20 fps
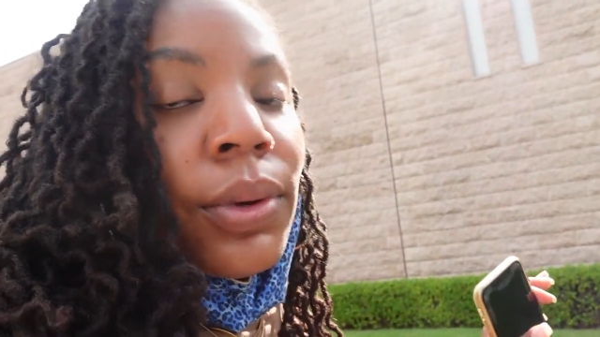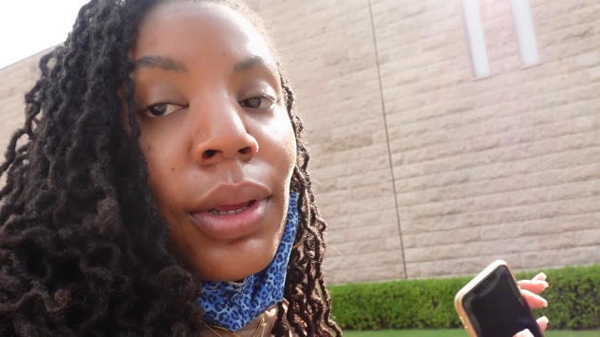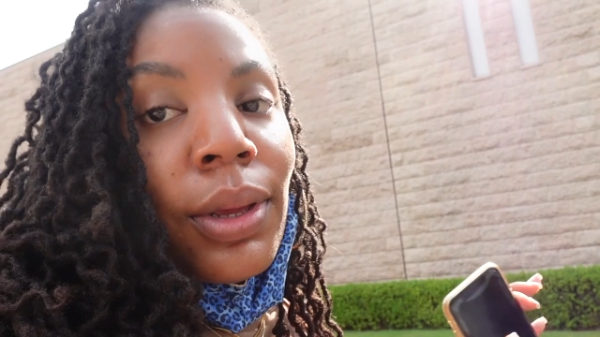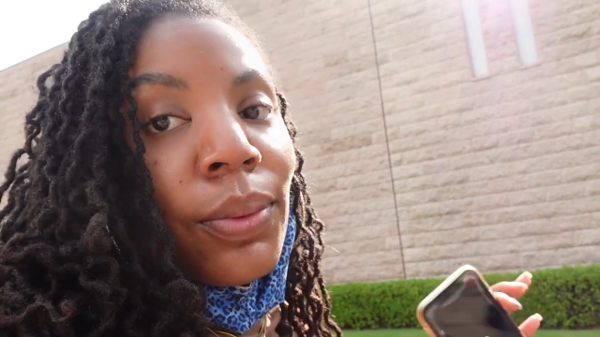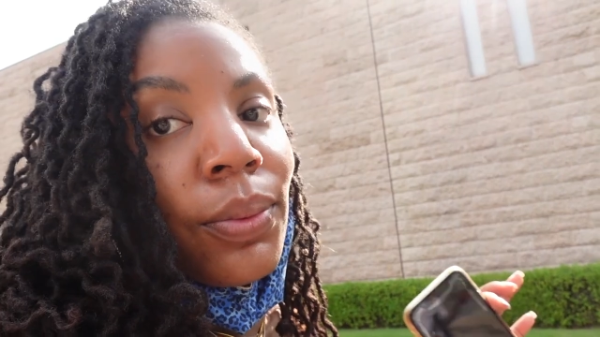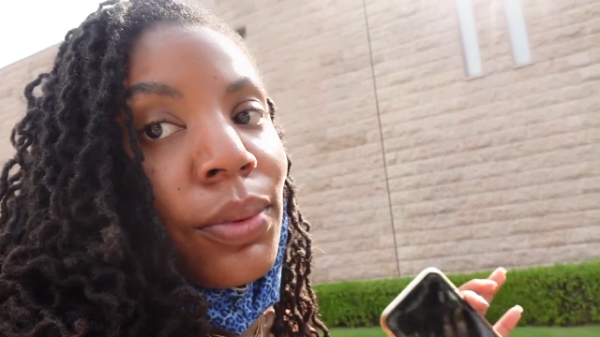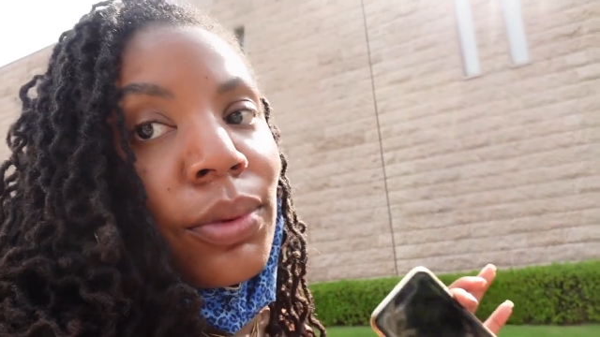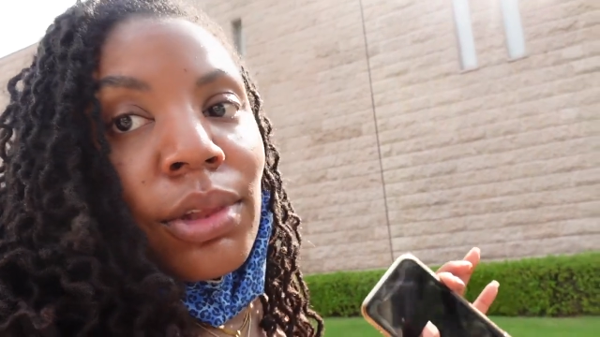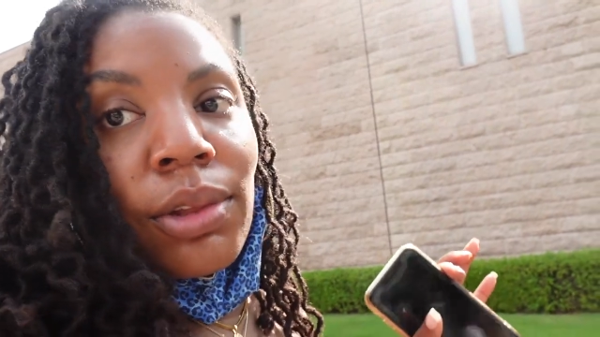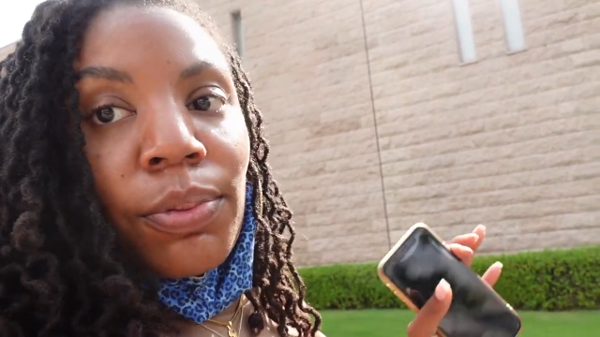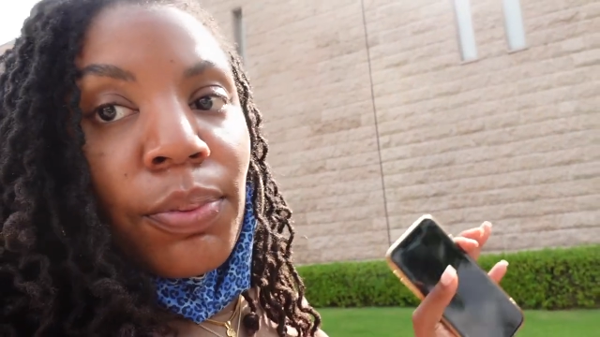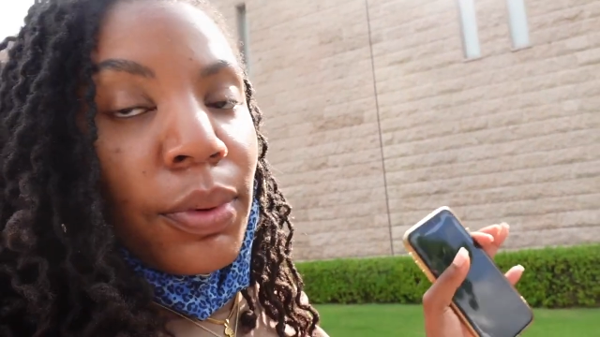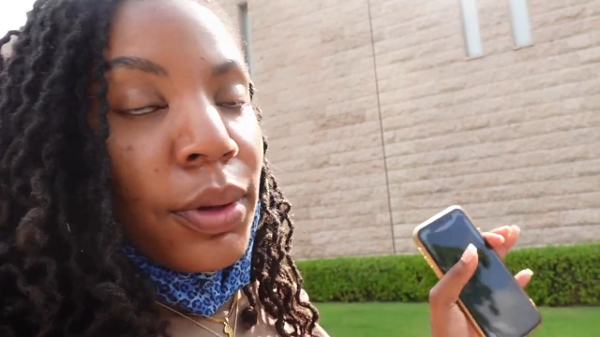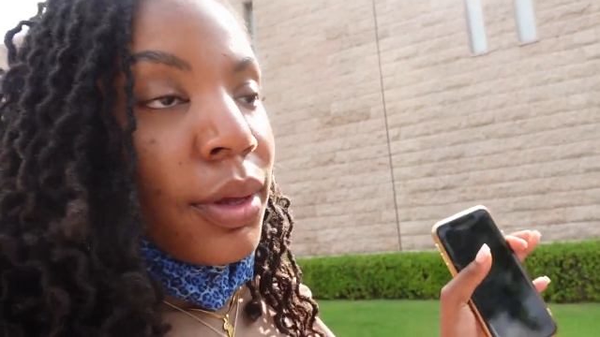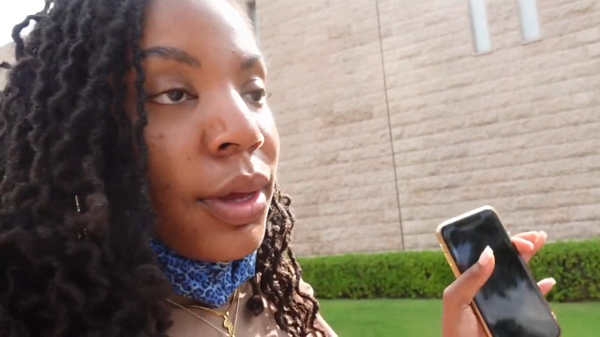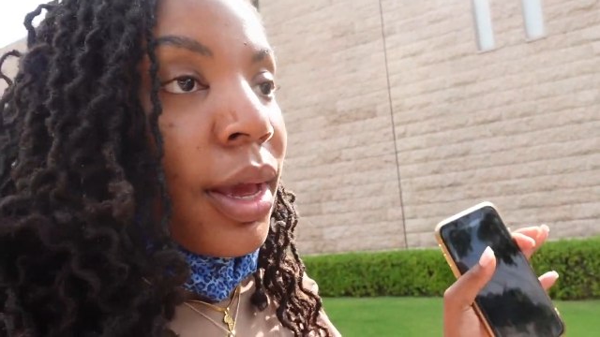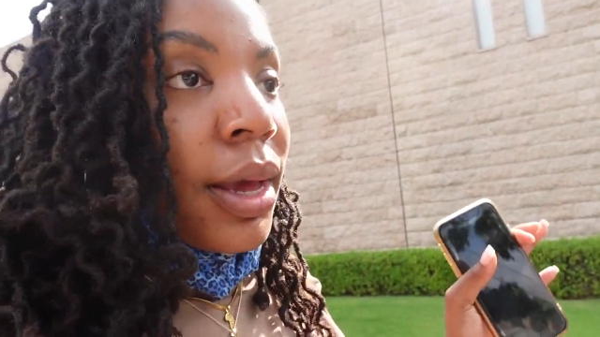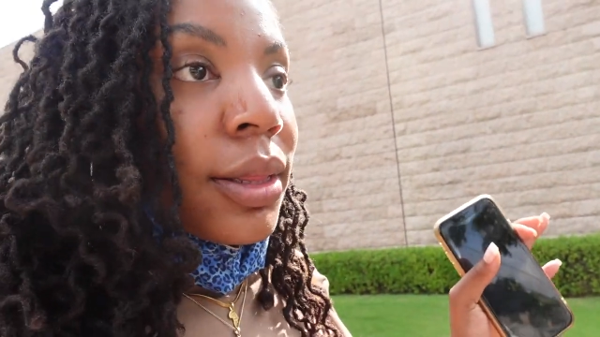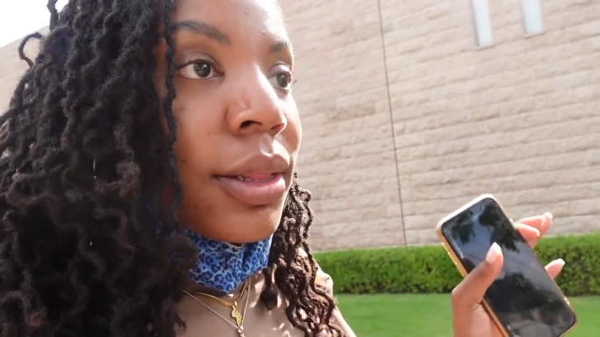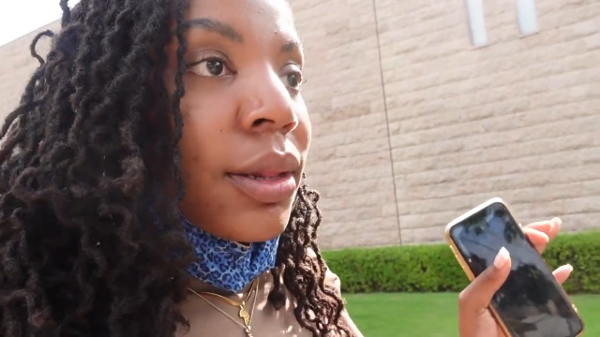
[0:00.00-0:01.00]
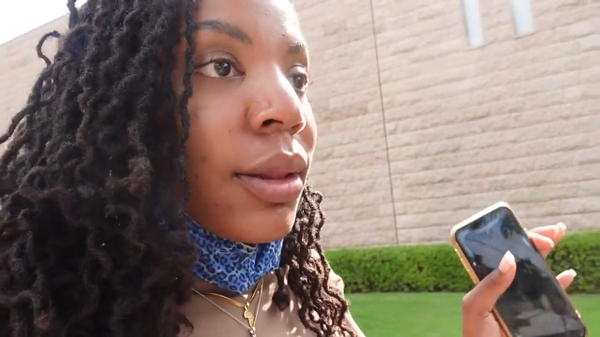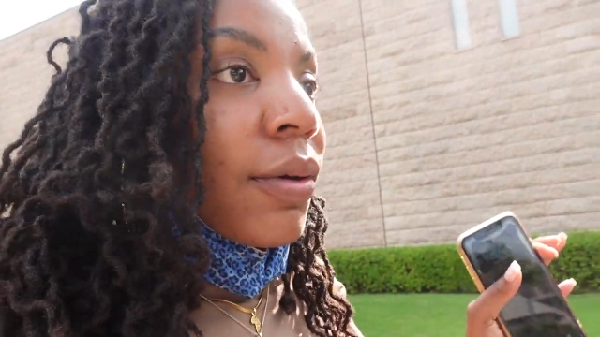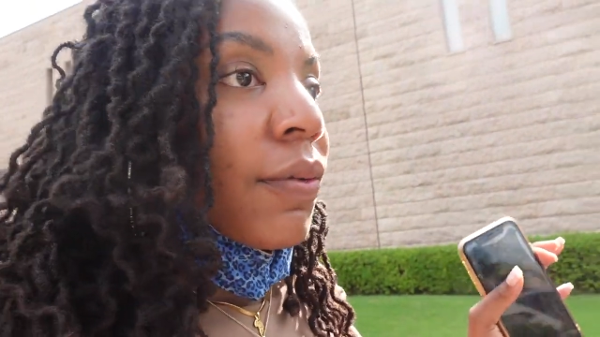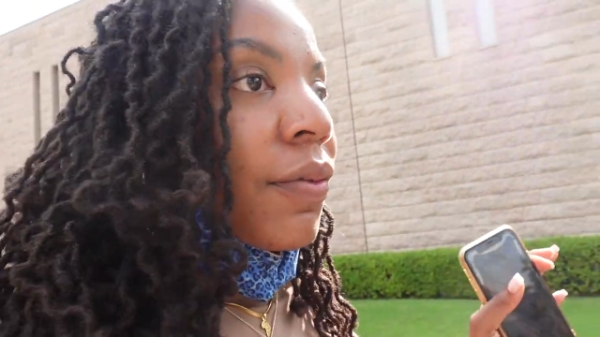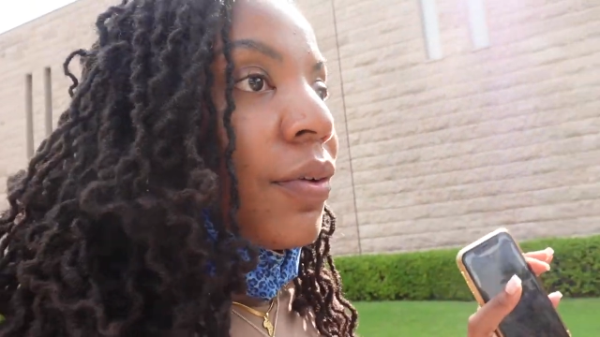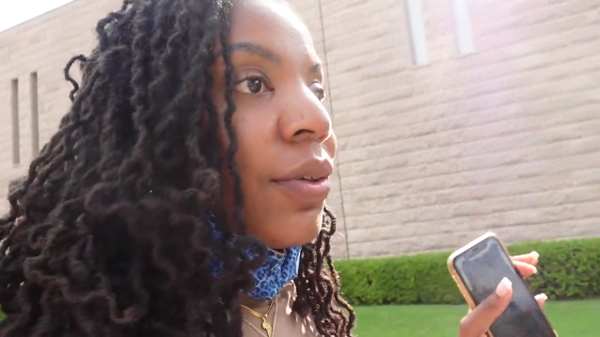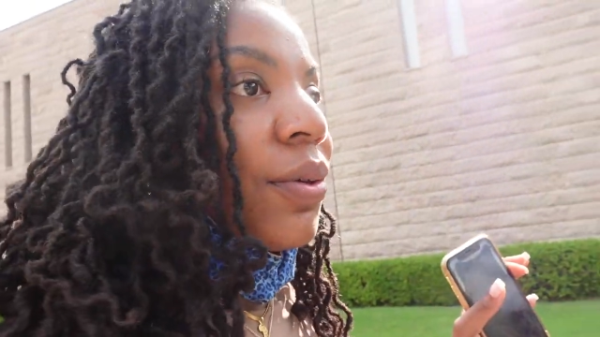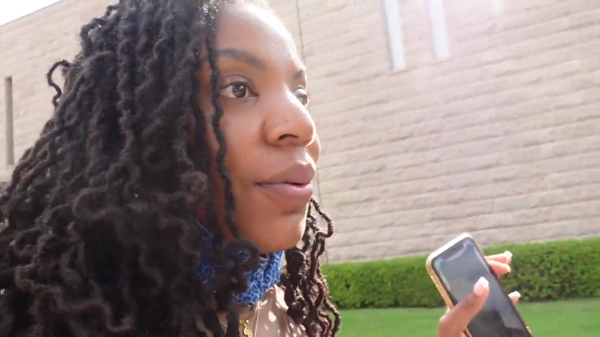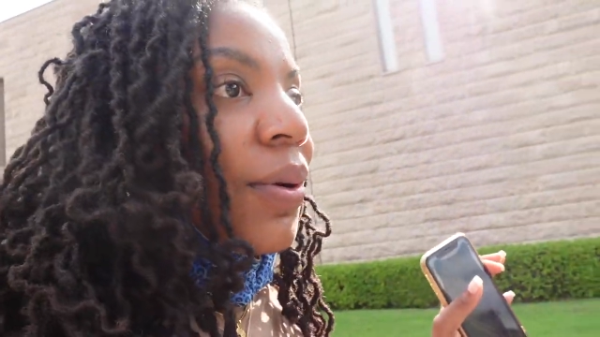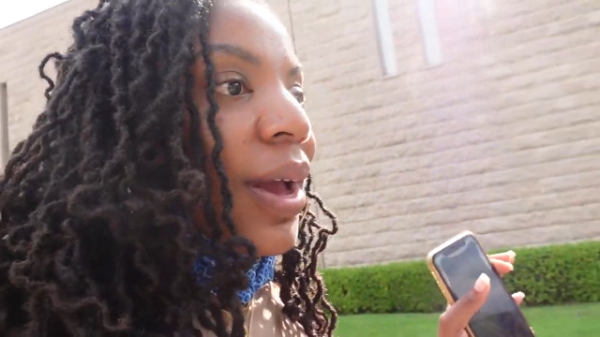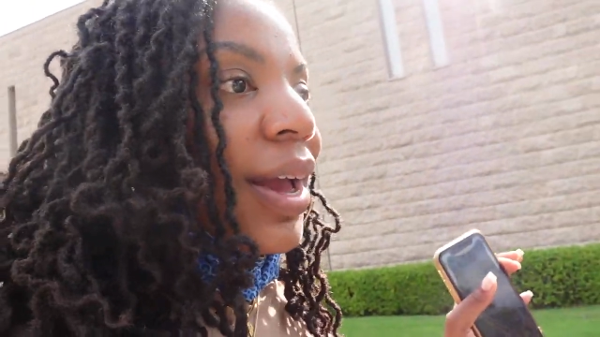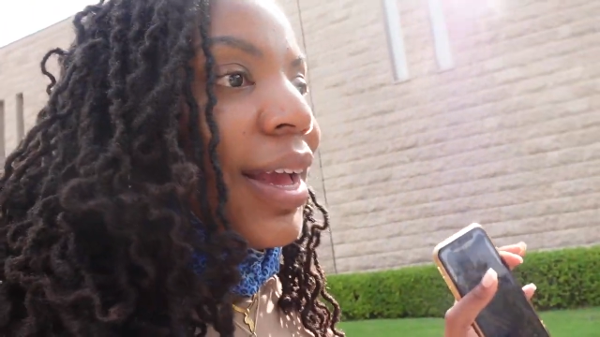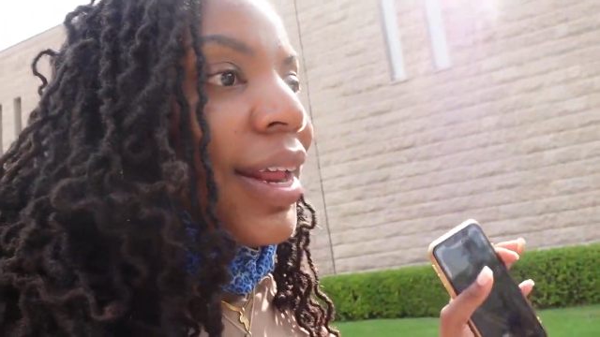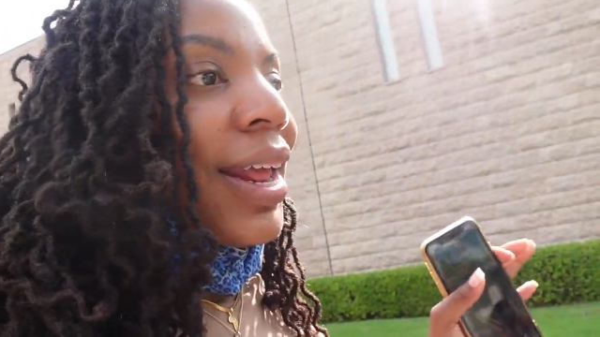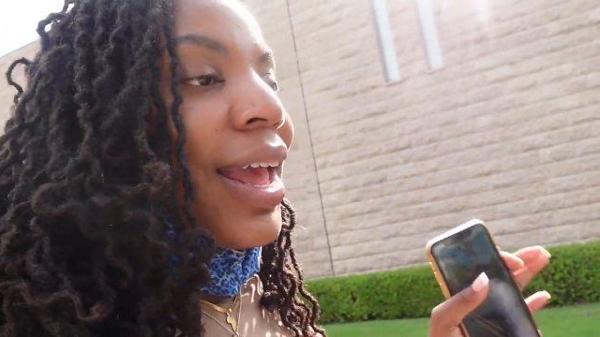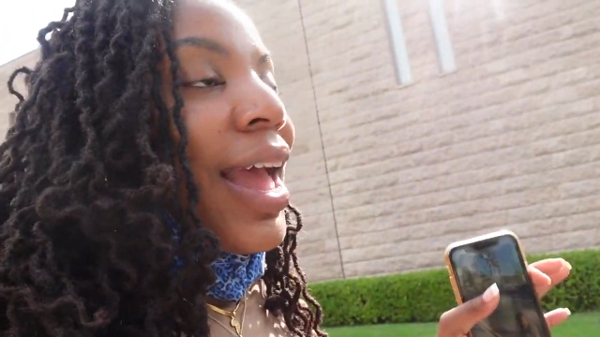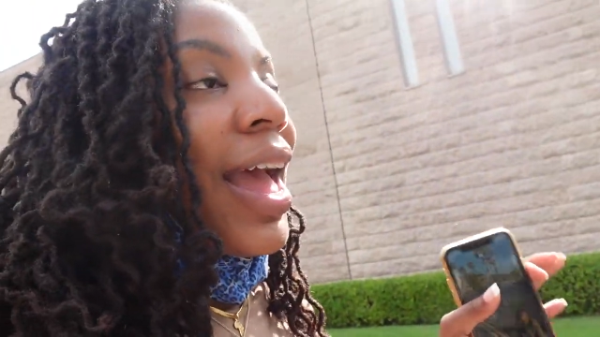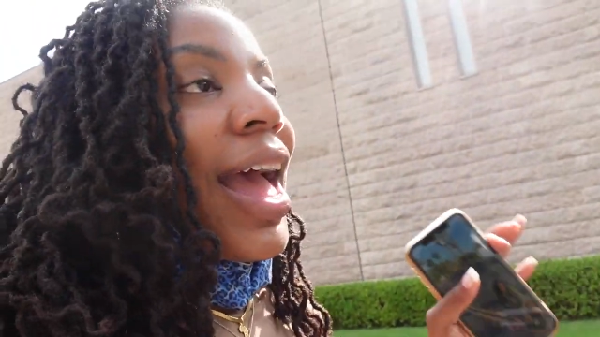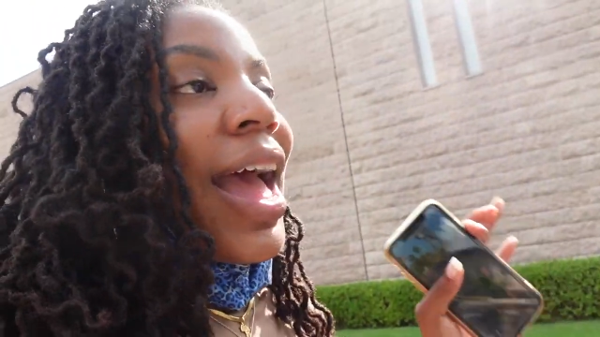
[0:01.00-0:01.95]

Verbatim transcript: and we'll just bring you guys along for the ride.